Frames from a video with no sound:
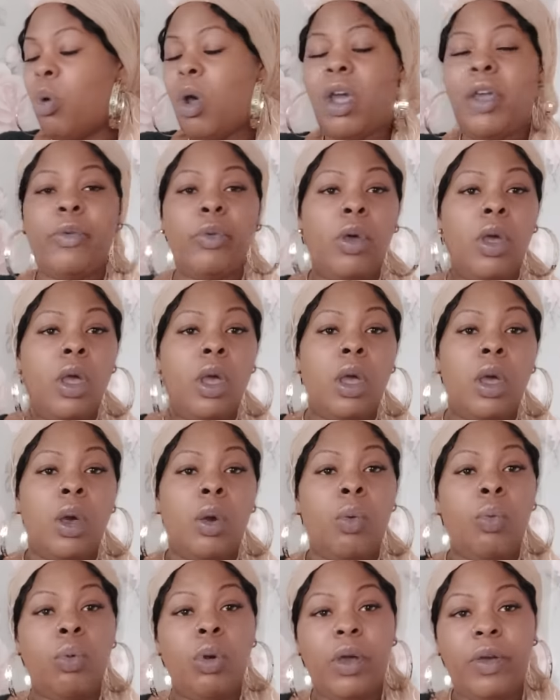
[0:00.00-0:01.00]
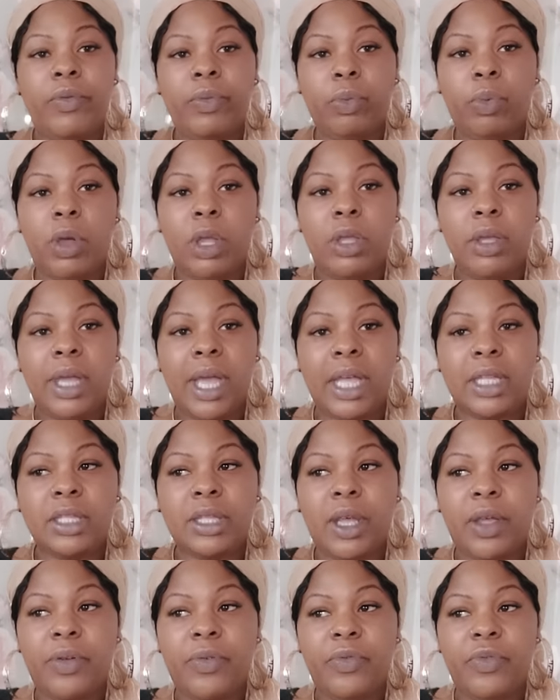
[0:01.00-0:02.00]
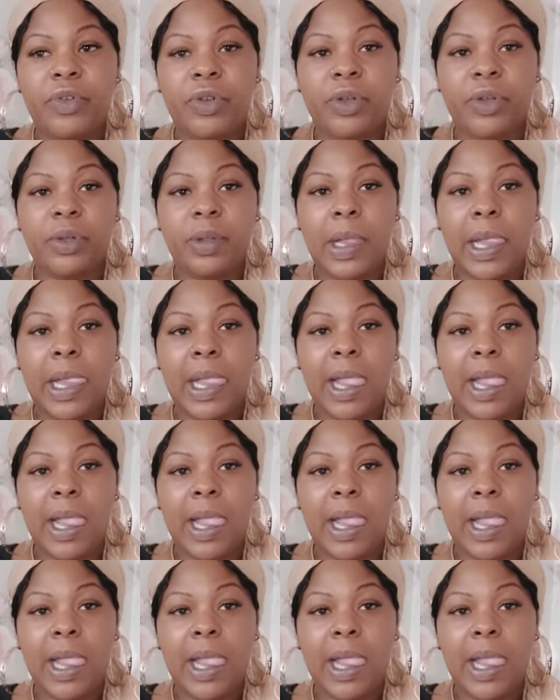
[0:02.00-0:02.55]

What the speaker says: are you guys going through?